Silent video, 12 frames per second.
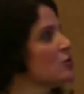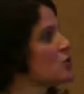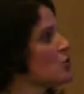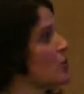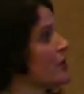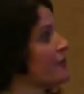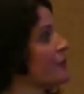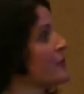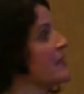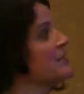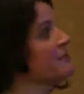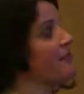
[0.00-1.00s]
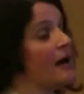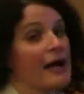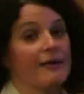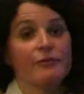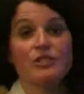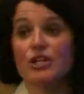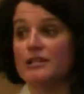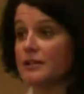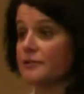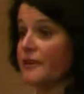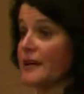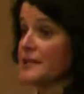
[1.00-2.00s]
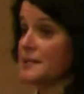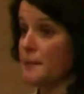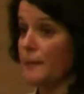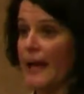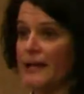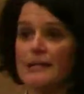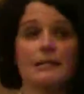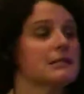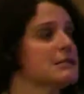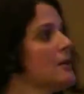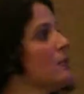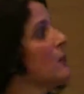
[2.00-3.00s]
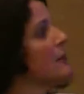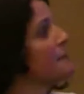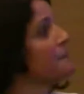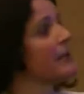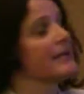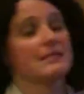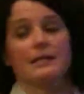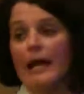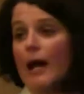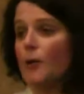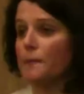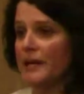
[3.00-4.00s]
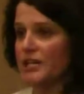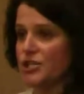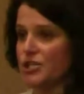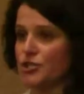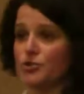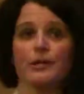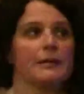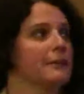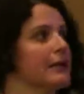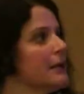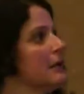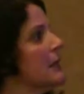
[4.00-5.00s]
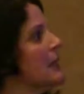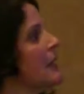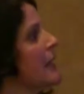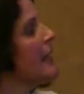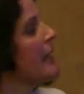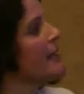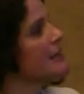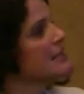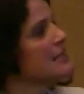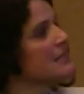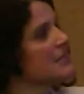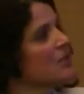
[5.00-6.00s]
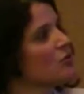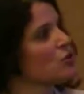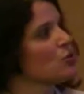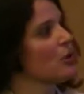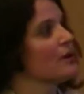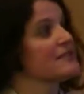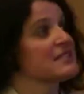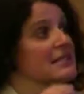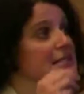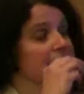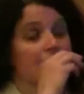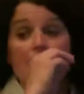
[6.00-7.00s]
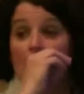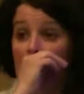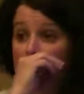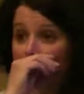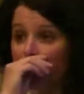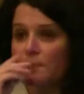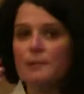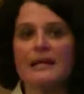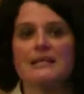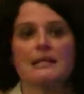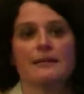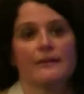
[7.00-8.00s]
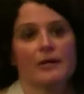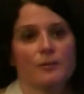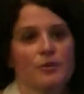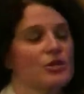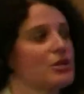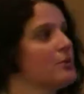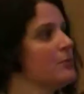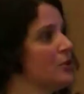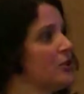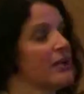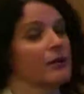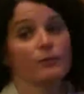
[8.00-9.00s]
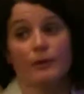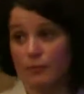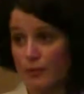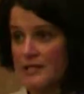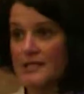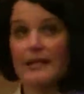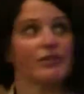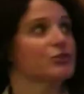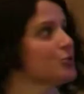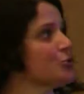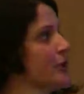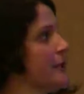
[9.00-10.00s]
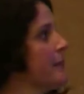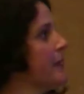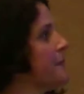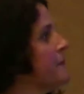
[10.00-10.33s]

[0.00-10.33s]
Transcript: score of 3 to 5, which identifies dependence, we have placed in outpatient treatment. And a TCU score of 6 to 9, we place in therapeutic community, residential treatment.